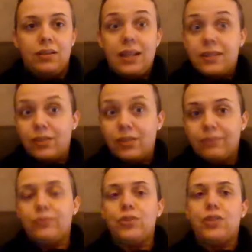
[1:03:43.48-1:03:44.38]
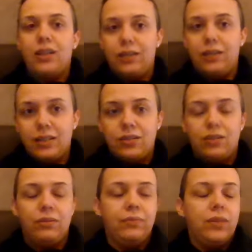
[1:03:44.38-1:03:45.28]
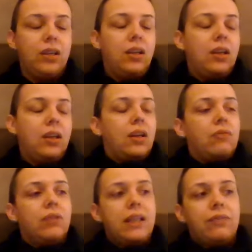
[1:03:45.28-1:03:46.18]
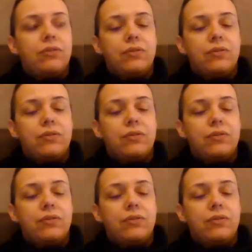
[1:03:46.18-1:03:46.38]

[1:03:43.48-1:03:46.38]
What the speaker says: insight, which then leads to relief